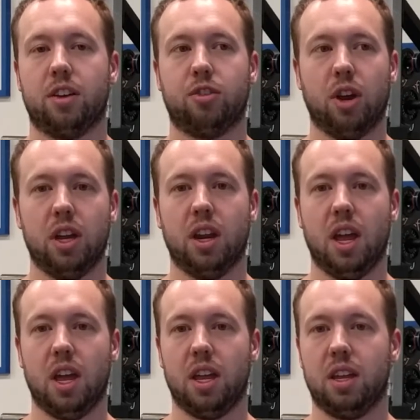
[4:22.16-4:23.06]
create
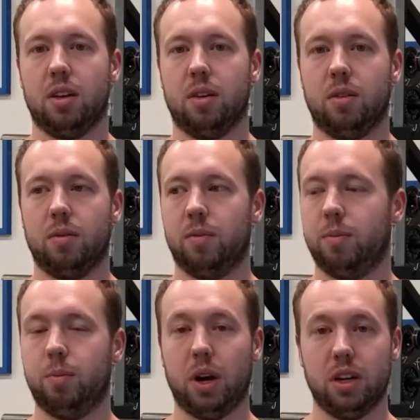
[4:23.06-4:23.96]
a
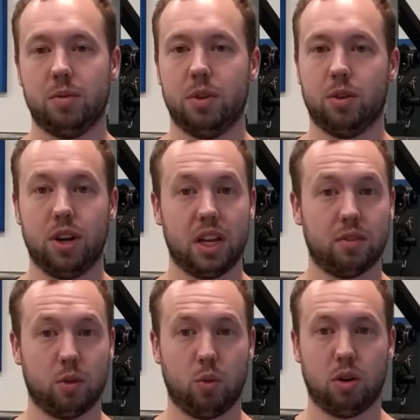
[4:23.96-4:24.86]
punishment or a
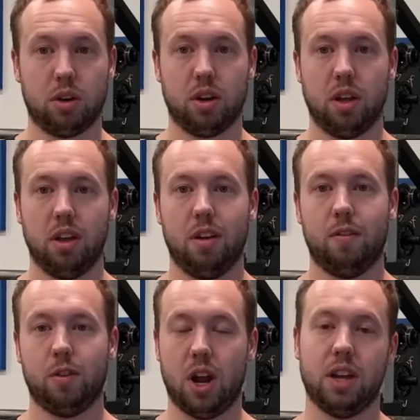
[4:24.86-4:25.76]
negative reward
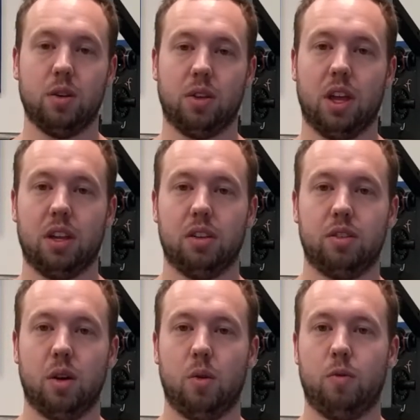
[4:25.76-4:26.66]
for not doing that.
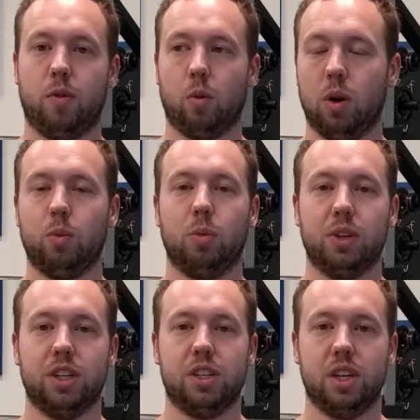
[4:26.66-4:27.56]
So for one
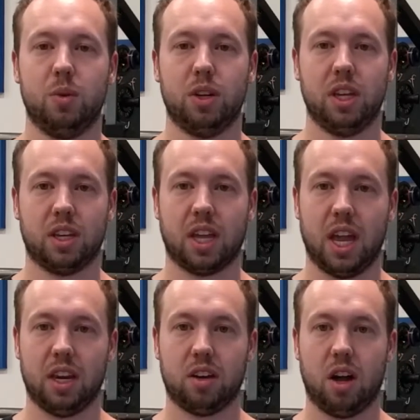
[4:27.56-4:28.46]
woman, she would eat a
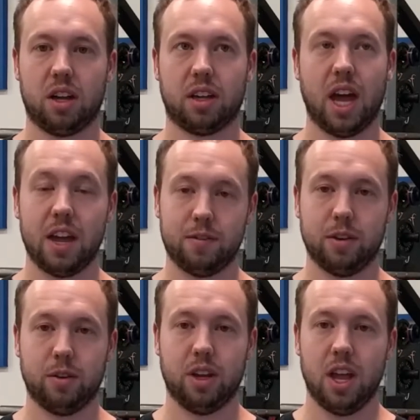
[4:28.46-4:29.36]
can of cat
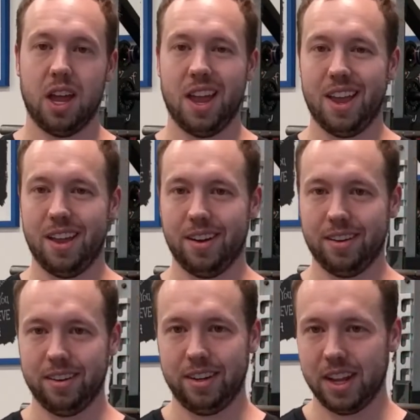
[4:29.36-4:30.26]
food
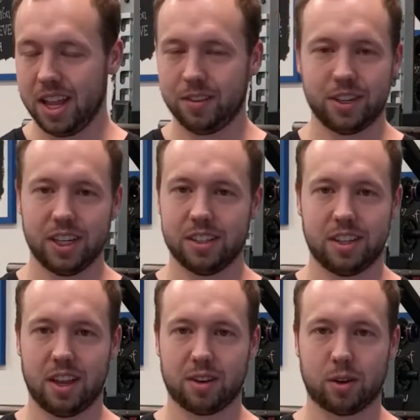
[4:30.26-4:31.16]
if she didn't
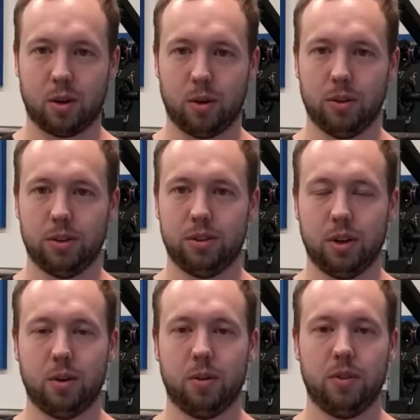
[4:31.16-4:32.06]
stay on her goal.
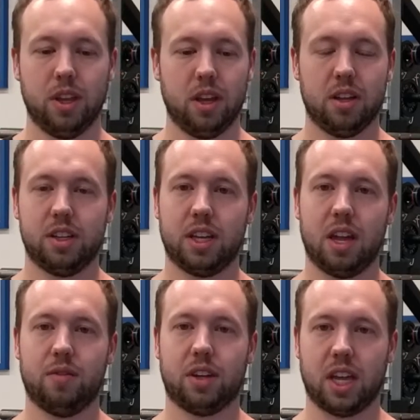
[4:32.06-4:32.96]
So she
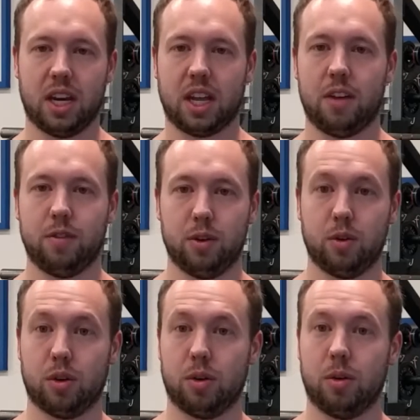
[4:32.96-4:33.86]
gave a can of cat food
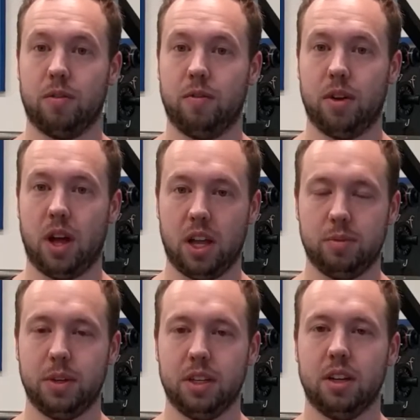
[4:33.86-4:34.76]
to her
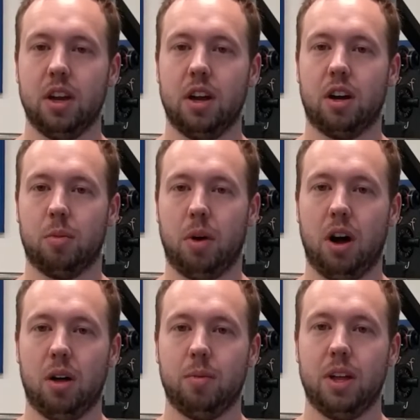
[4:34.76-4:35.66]
husband, her
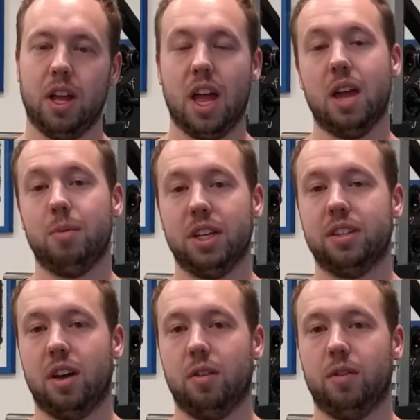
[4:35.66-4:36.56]
mom, and
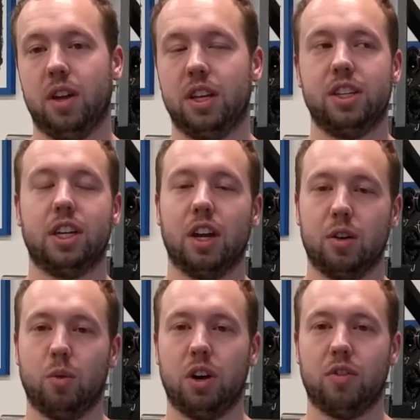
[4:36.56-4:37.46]
myself, and she
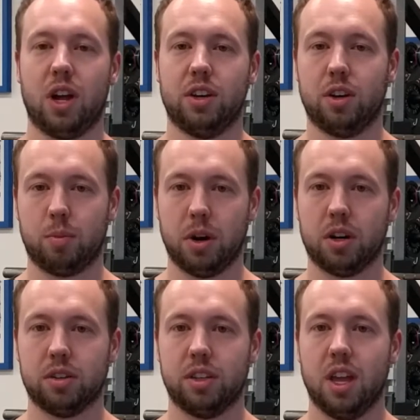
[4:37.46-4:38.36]
carried one around in her
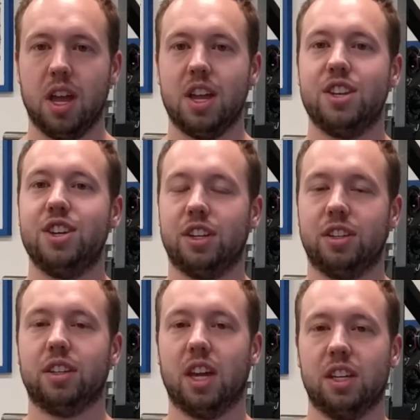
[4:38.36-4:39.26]
purse
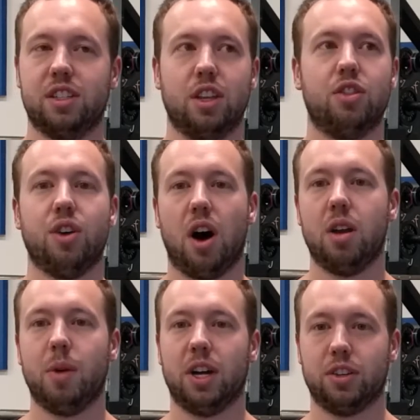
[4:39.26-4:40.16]
just in case she thought
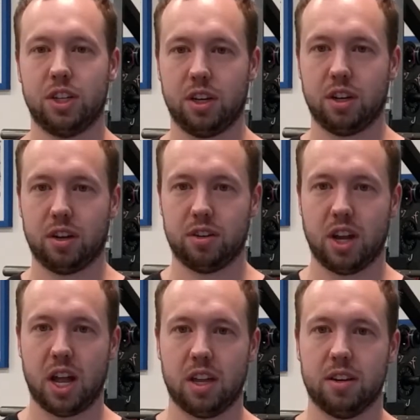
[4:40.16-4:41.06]
about cheating on her
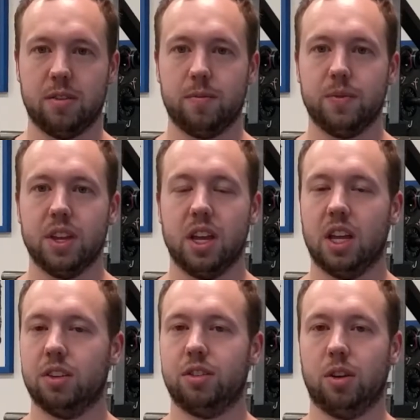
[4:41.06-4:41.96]
diet.
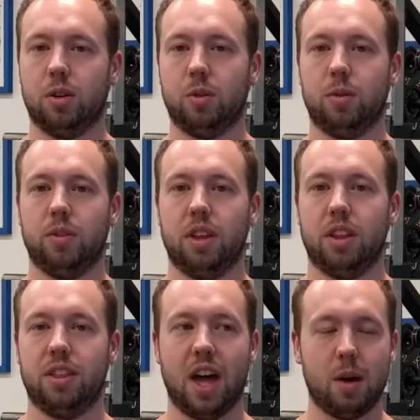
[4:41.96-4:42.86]
And so
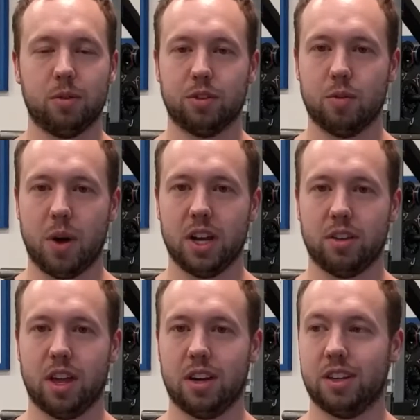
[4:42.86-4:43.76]
that was a
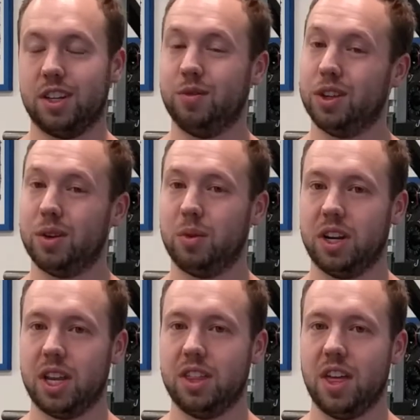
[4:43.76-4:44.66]
reminder that she really didn't
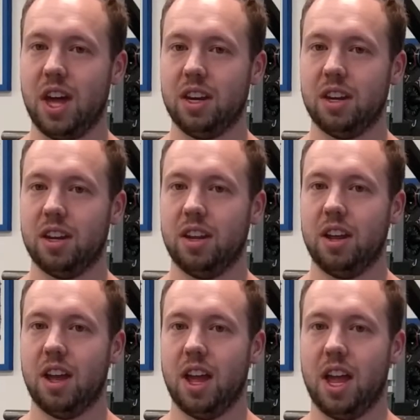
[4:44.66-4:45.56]
want to eat that,
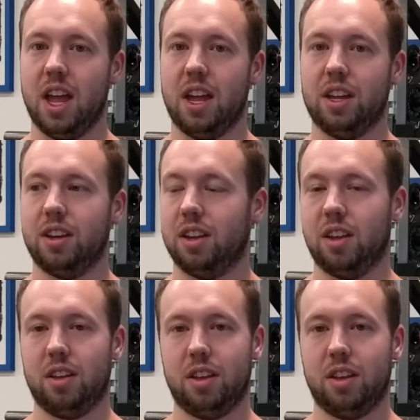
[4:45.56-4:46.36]
and